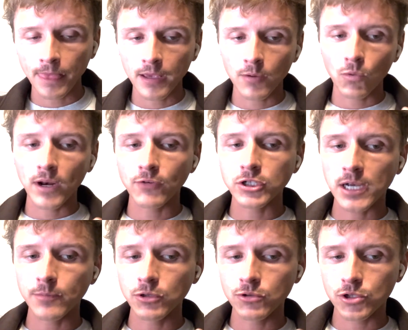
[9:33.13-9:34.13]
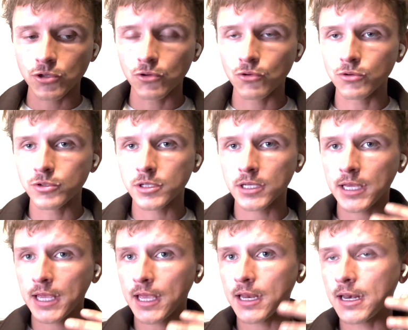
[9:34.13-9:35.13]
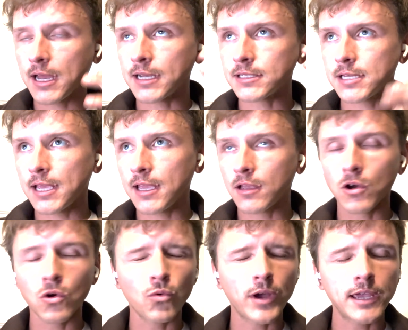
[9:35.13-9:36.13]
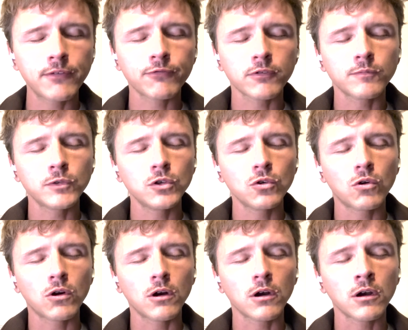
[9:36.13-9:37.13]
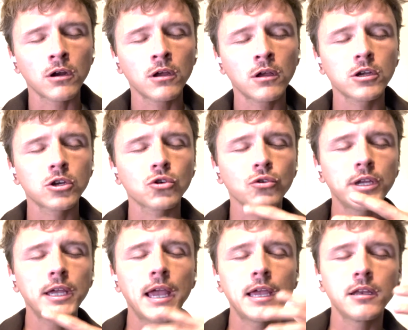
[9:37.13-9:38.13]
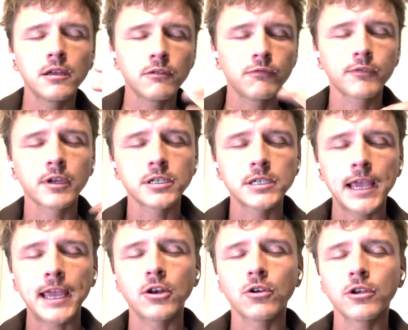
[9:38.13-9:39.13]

Whatever job you choose cannot take away from your creative container,